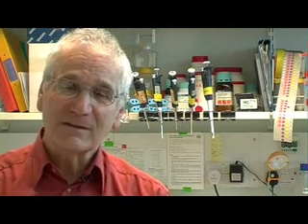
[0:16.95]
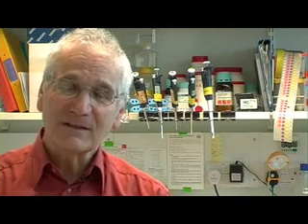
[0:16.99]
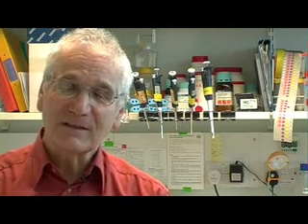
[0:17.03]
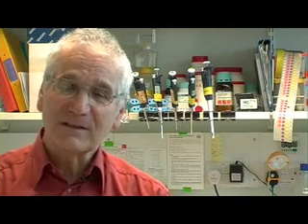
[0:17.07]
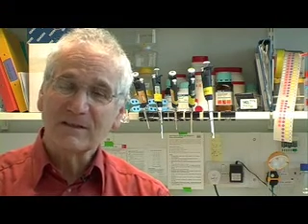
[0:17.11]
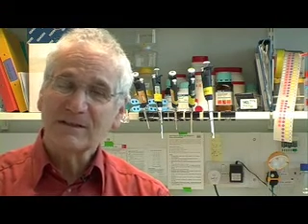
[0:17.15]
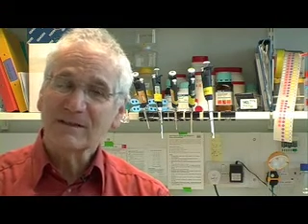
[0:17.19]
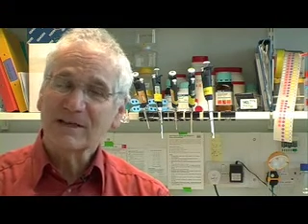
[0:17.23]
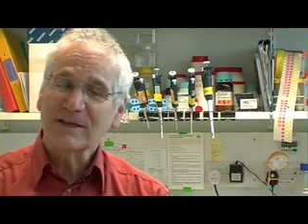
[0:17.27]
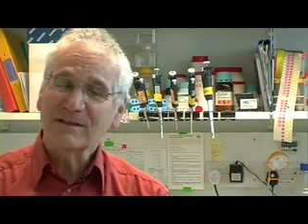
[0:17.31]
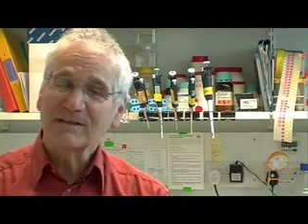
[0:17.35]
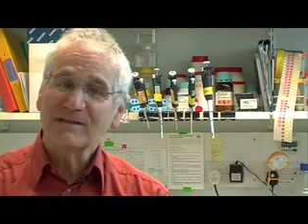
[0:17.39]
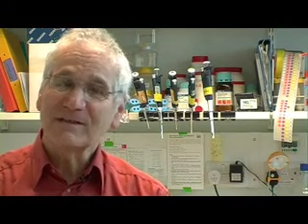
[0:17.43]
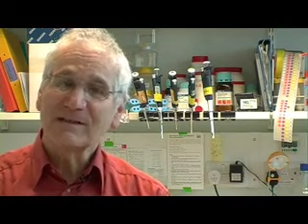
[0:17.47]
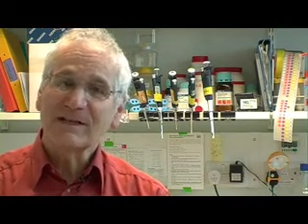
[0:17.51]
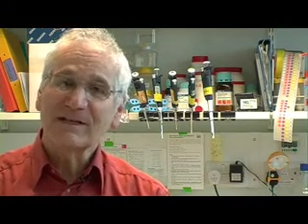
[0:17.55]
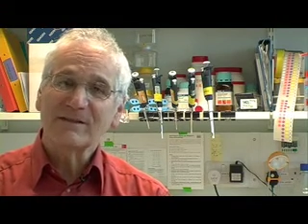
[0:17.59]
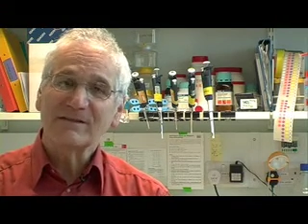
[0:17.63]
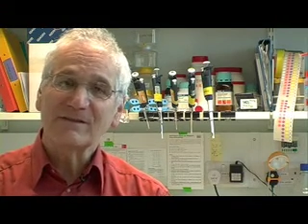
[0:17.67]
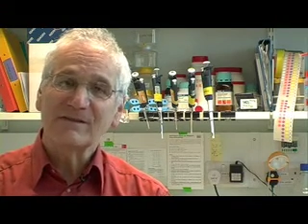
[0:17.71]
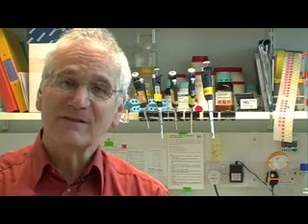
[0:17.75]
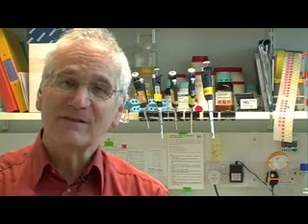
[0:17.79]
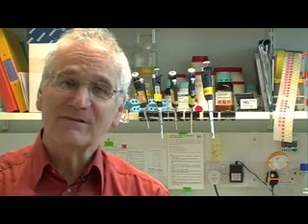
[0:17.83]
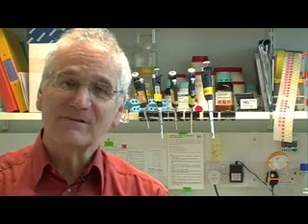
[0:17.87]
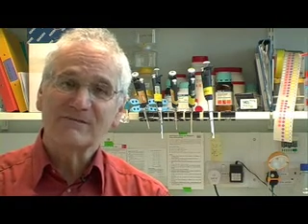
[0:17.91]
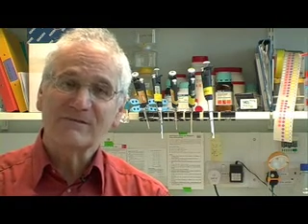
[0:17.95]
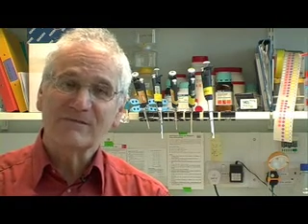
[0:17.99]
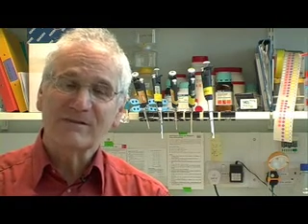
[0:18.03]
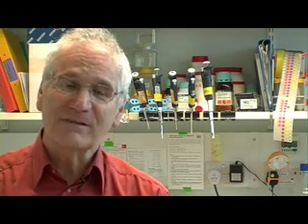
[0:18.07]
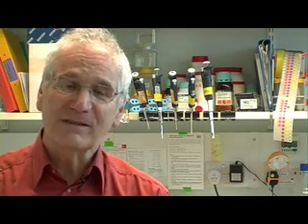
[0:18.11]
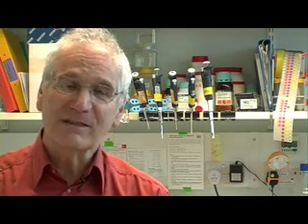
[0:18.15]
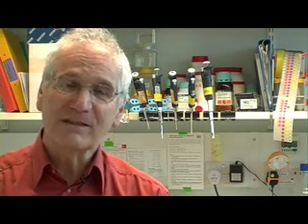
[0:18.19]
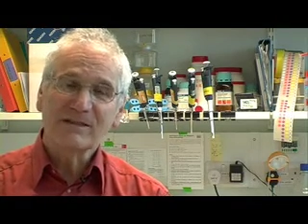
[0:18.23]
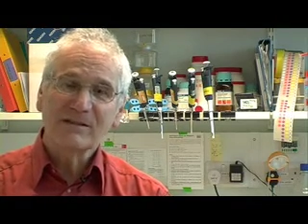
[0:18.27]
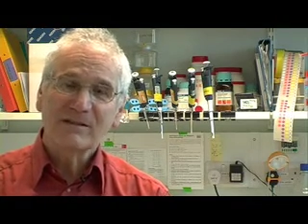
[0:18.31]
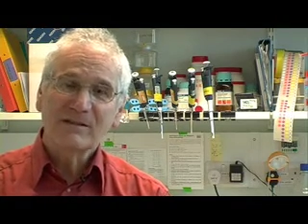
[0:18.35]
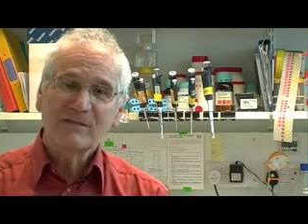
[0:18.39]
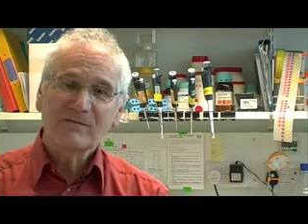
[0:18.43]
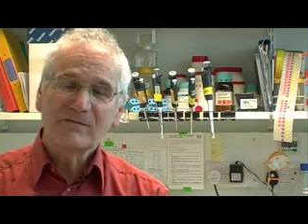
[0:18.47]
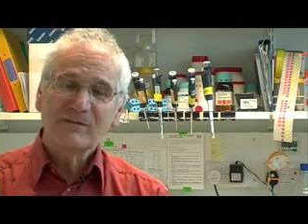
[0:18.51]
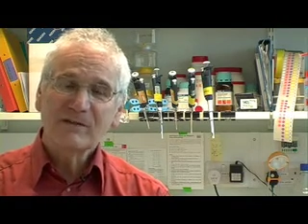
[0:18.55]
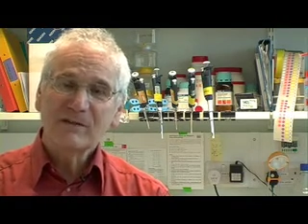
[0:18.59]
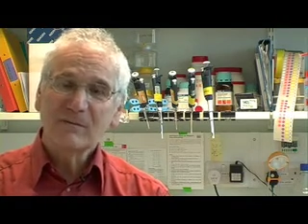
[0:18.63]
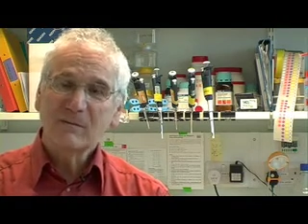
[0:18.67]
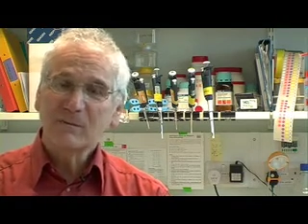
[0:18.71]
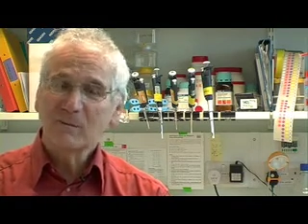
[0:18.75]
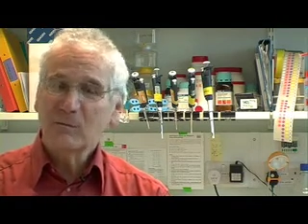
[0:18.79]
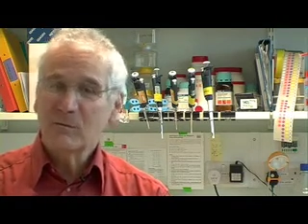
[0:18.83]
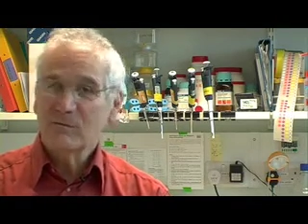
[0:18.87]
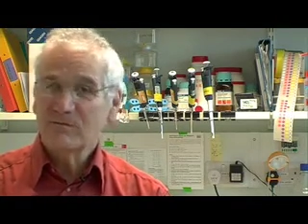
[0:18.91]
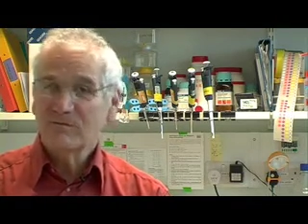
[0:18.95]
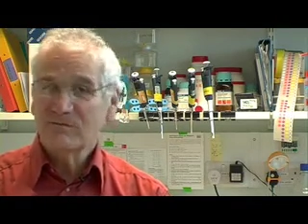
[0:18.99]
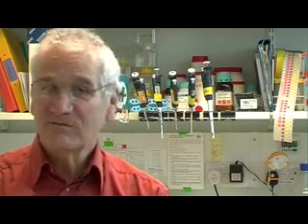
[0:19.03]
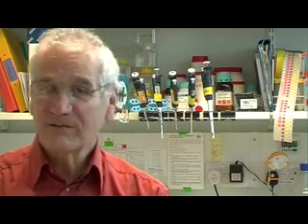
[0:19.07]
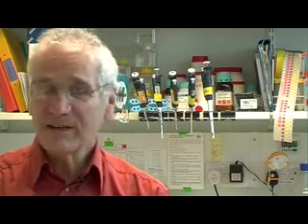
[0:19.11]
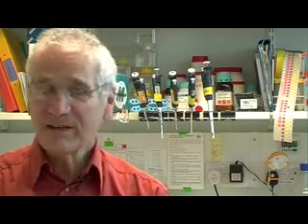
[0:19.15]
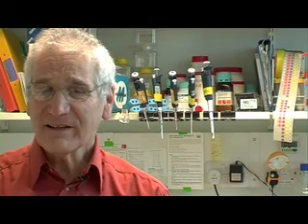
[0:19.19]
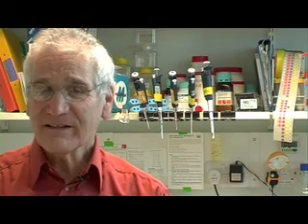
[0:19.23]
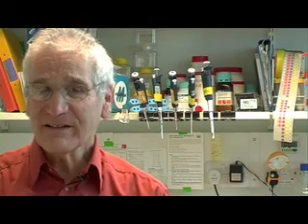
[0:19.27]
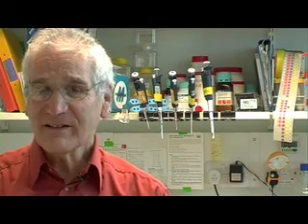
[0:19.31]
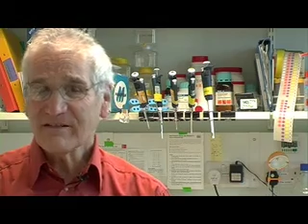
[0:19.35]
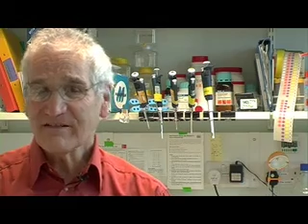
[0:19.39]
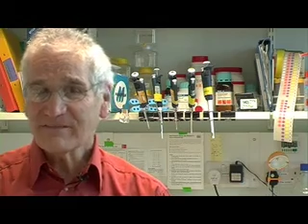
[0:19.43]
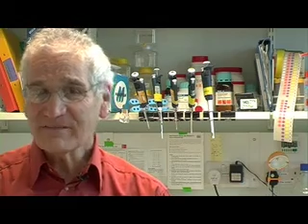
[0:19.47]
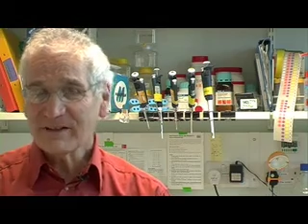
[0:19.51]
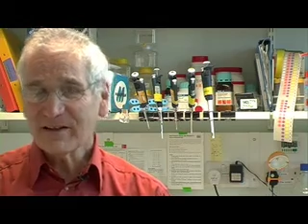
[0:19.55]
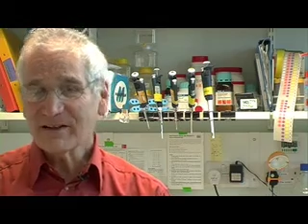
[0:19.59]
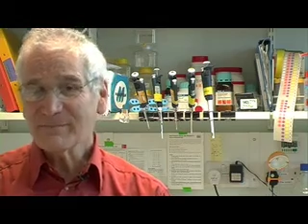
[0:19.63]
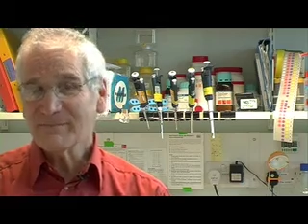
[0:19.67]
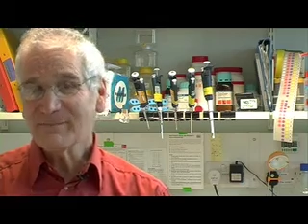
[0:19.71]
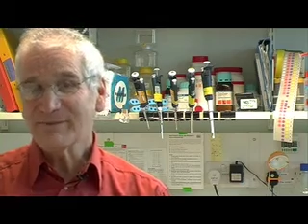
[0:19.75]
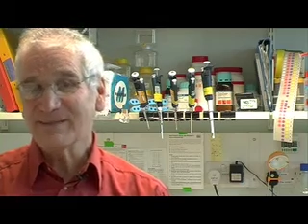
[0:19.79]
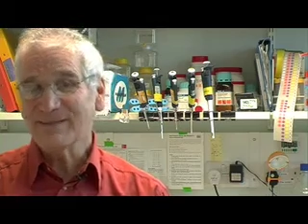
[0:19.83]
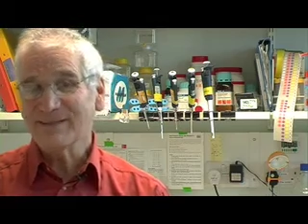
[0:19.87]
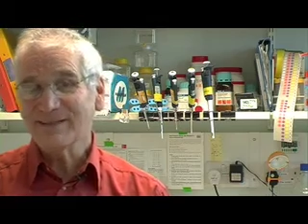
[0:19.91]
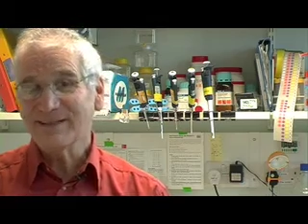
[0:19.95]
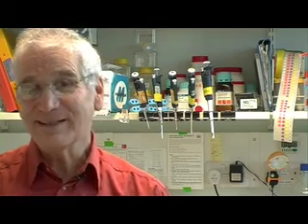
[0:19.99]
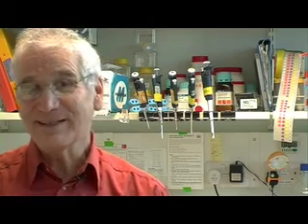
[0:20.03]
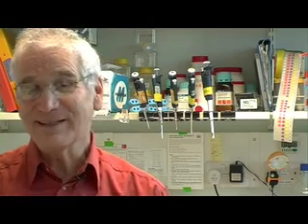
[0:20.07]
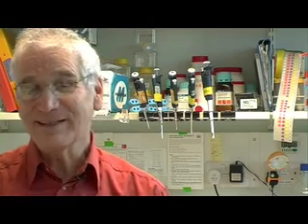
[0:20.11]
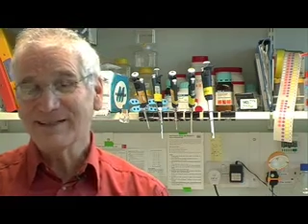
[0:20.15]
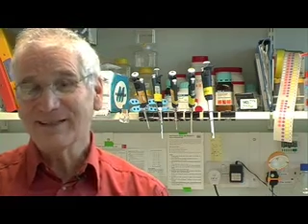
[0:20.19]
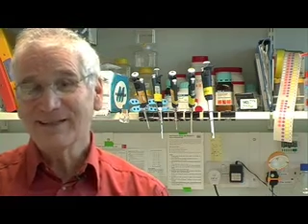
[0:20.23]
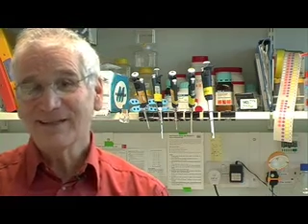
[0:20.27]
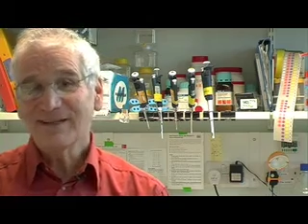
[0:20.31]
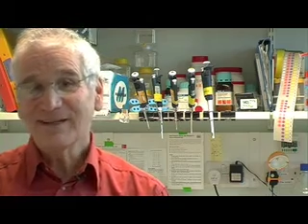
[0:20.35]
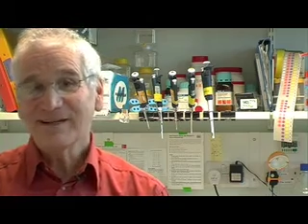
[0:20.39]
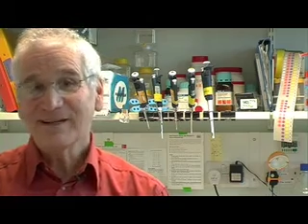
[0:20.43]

in 1983, we very rapidly